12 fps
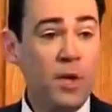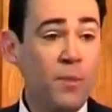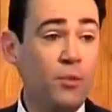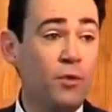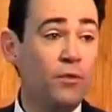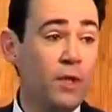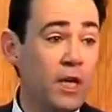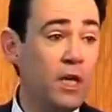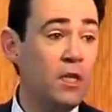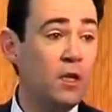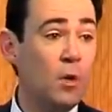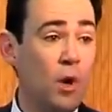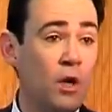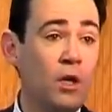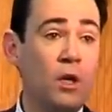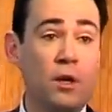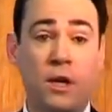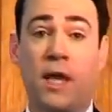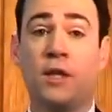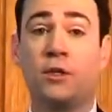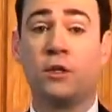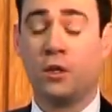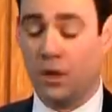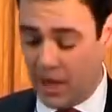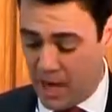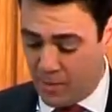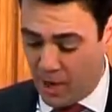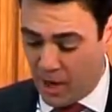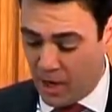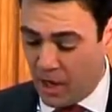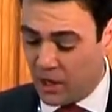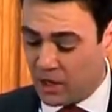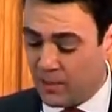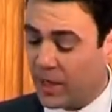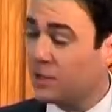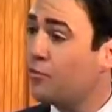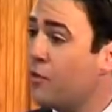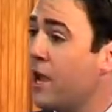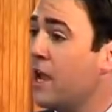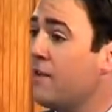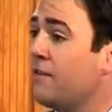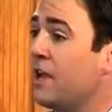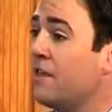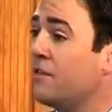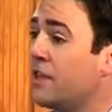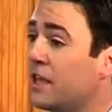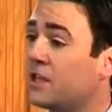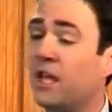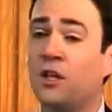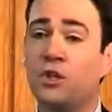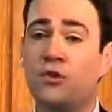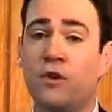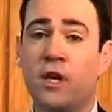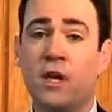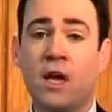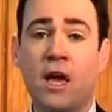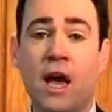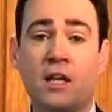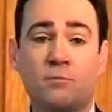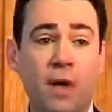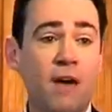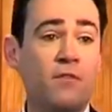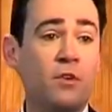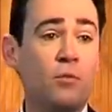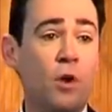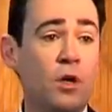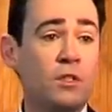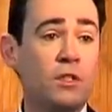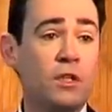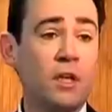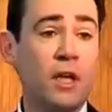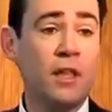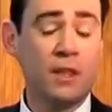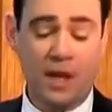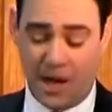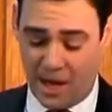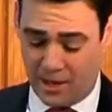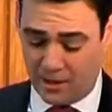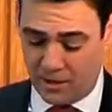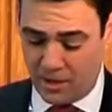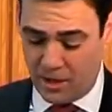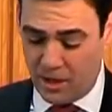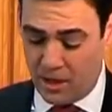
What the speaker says: People need one nation Labour to be as brave in this century as Bevan was in the last.